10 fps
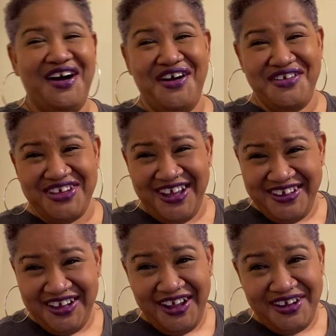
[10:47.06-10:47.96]
Okay,
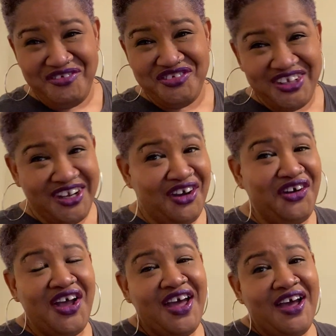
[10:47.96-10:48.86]
y'all, I'm finna go.
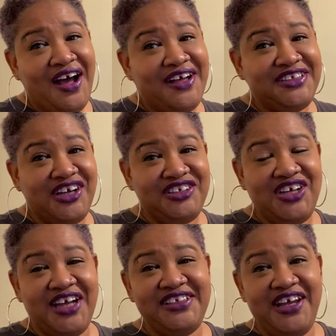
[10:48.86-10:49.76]
I'll talk to you
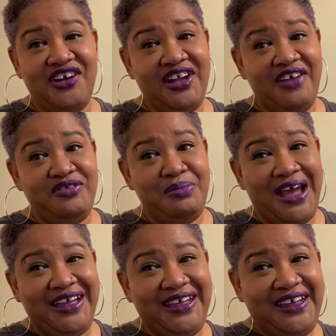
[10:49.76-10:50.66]
guys later. I love
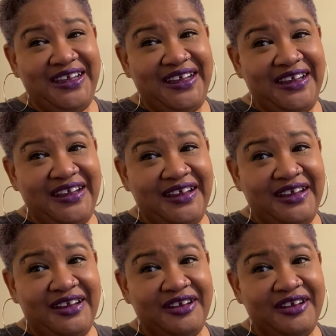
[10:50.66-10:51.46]
you. Bye.